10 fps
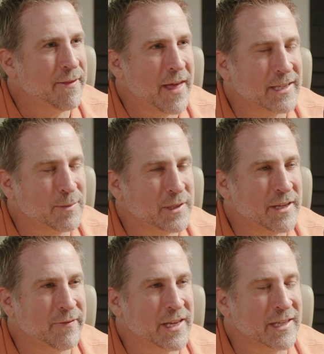that
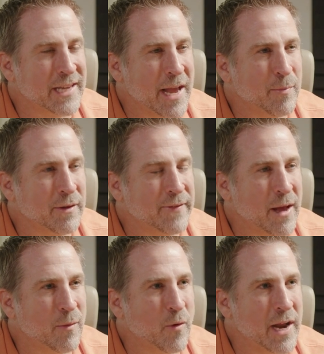specific example of
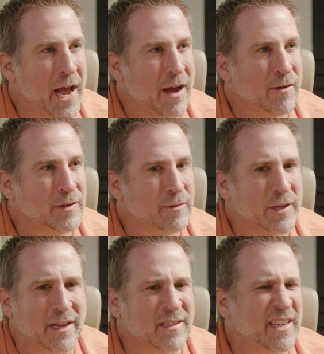that one house. It was
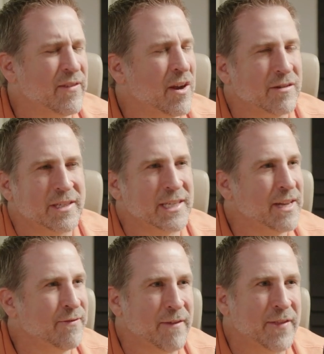like a
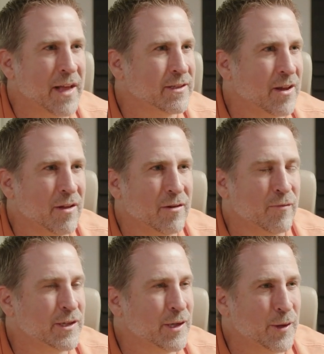$765,000
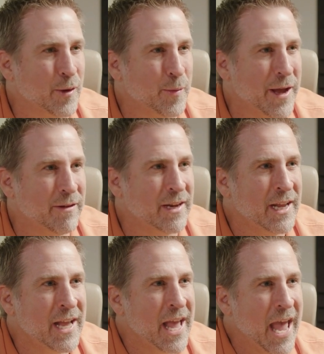original loan amount.
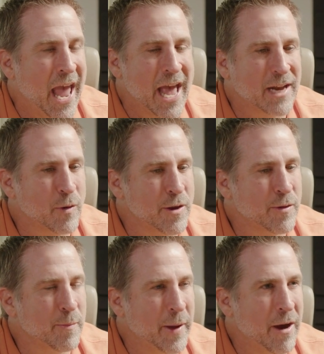And when you
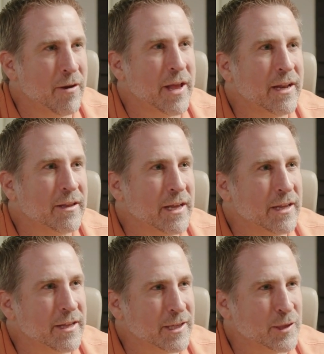compared it,
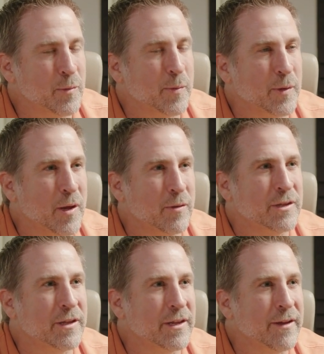the assumable loan
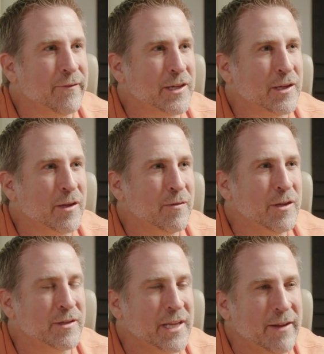to the conventional loan,
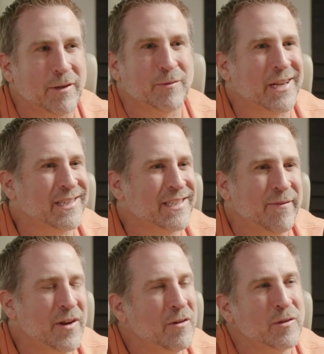you saved, it was like
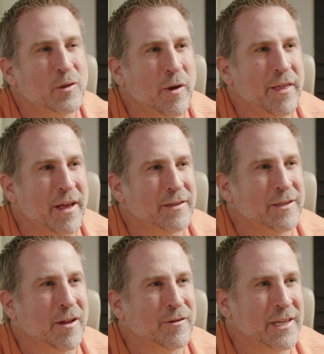
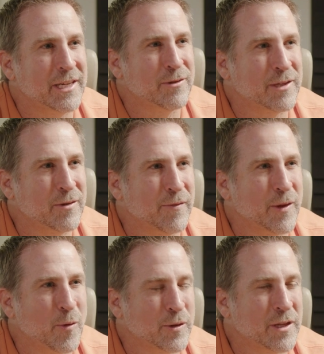$720,000 in interest over
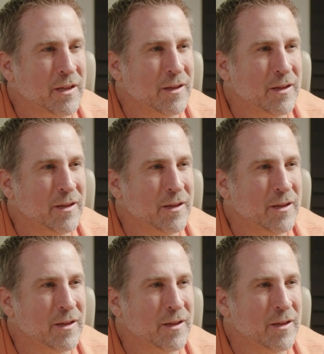the course of the loan.